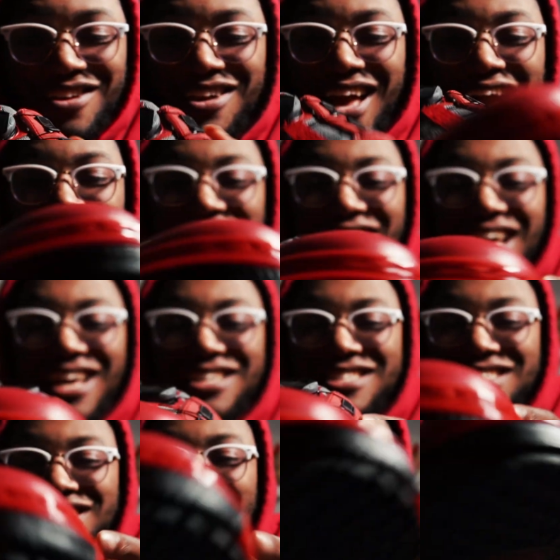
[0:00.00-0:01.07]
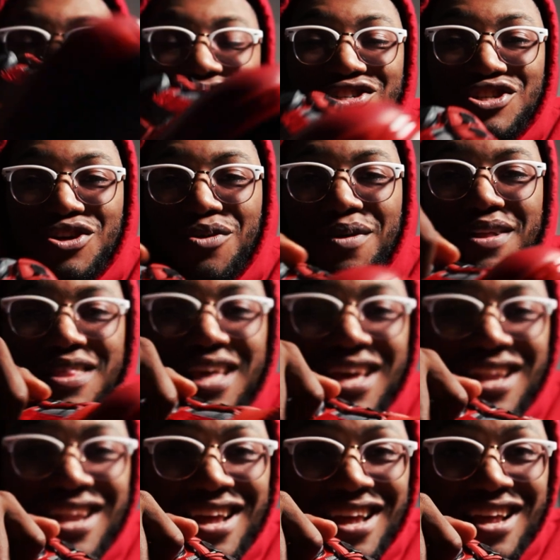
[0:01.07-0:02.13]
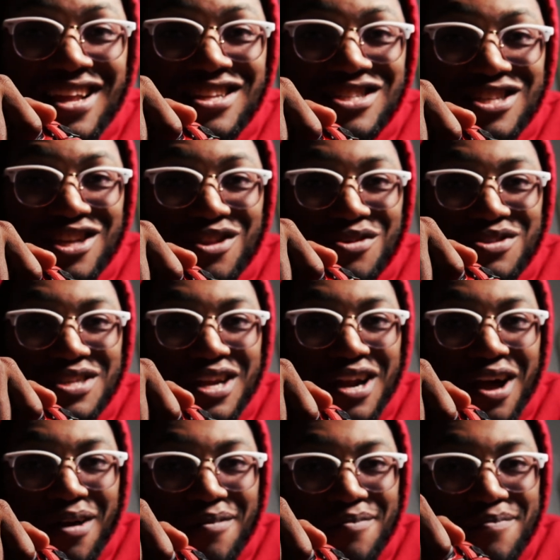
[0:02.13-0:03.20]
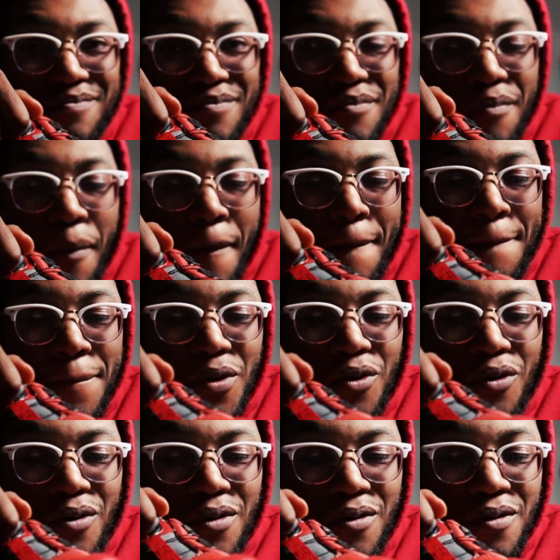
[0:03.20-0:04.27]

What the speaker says: Got a nice tight shoe, and then to loosen it up, pull,